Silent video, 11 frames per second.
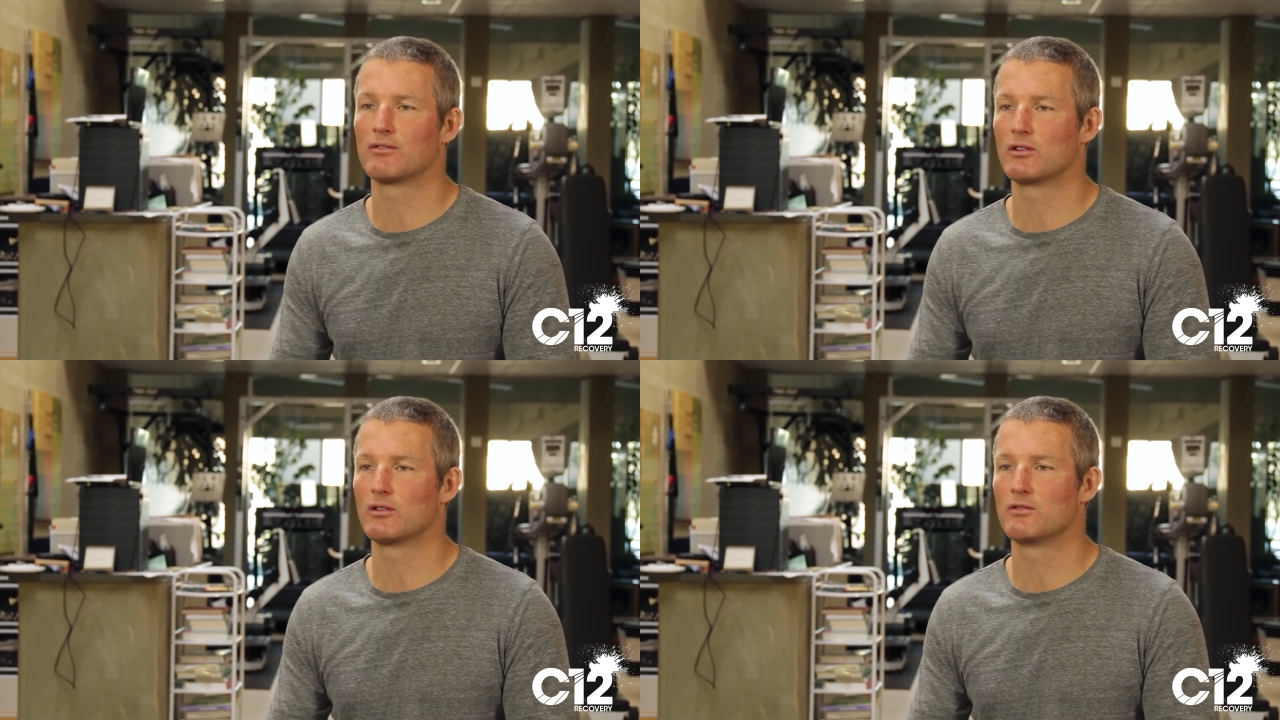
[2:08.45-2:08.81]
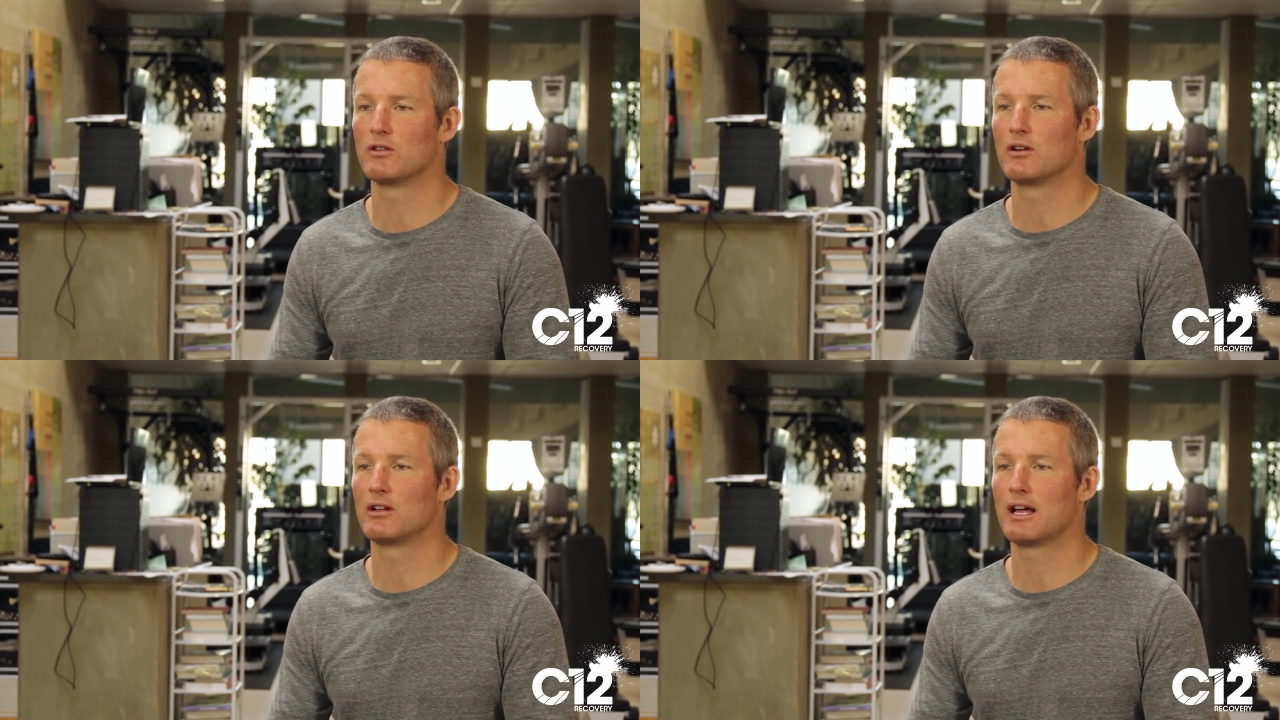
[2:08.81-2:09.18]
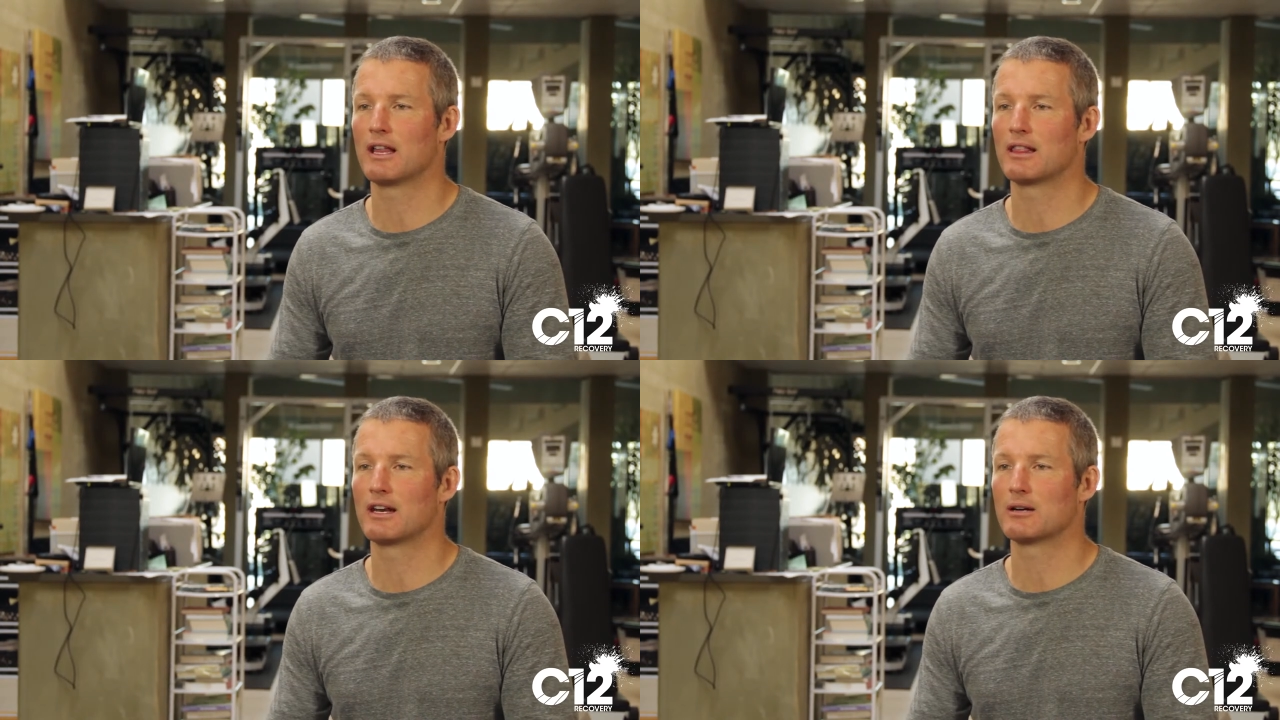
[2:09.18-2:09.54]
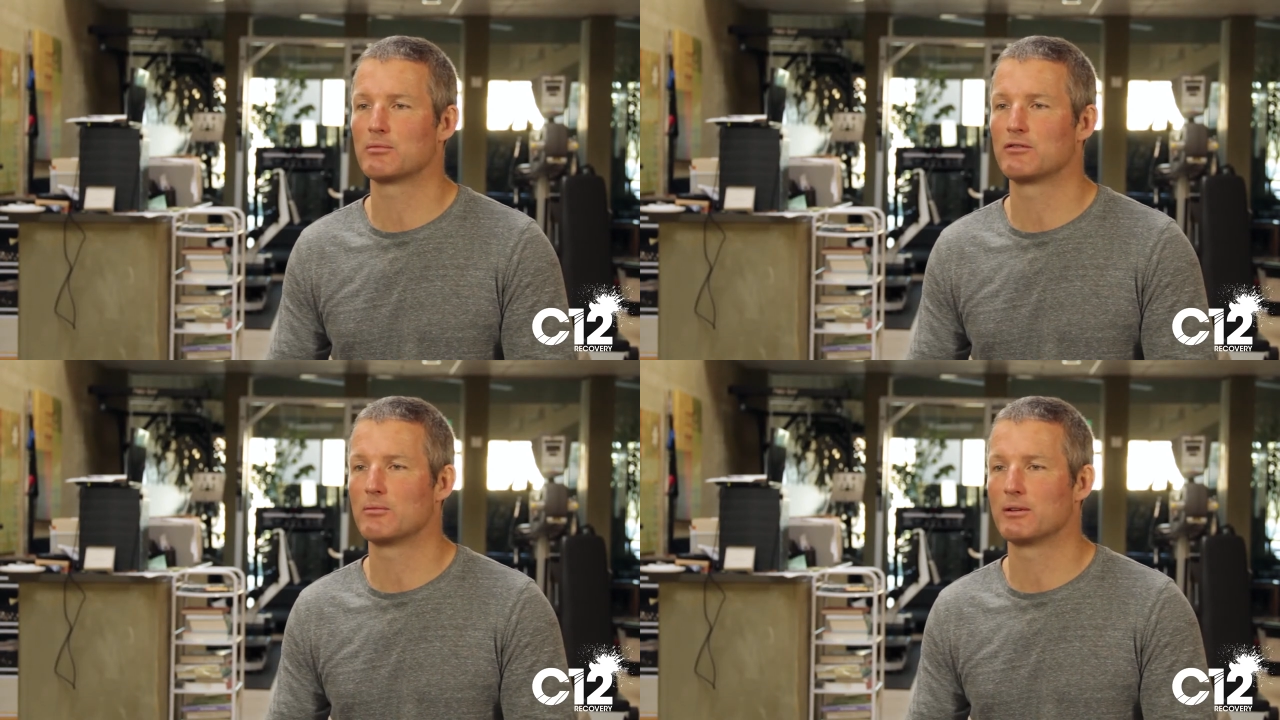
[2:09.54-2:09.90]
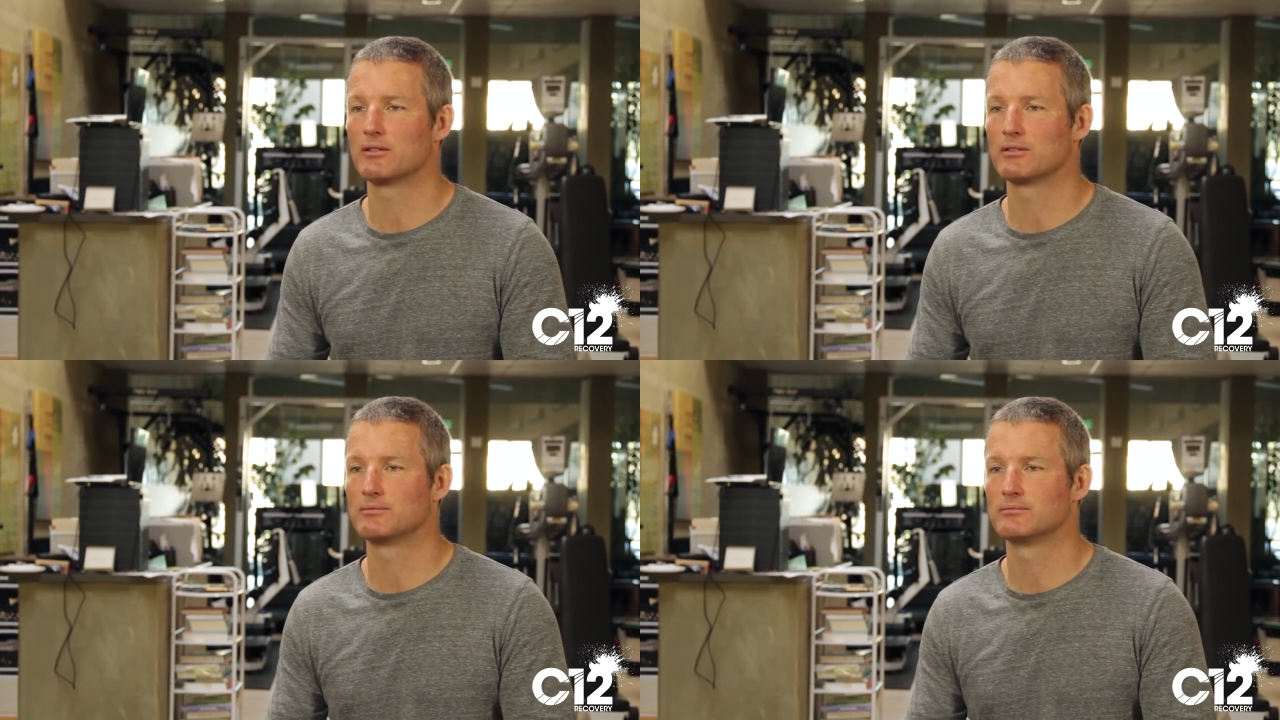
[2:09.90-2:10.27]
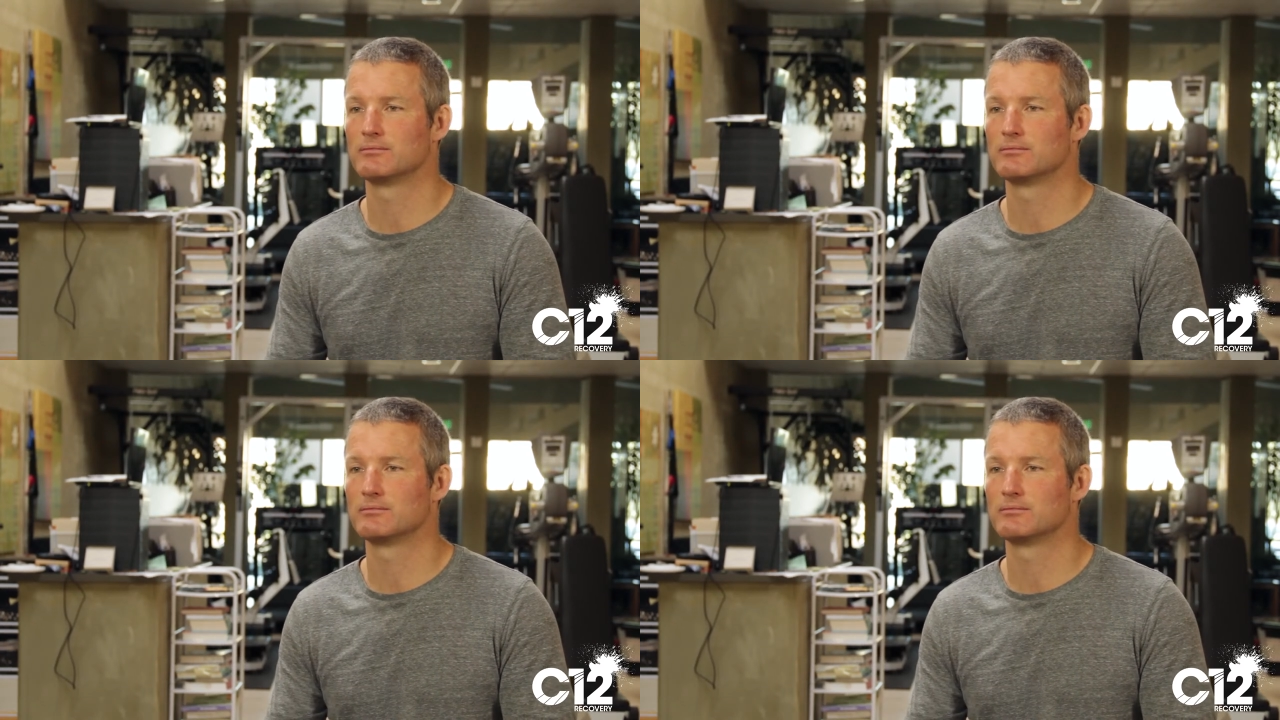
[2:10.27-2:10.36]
for your overall athletic performance.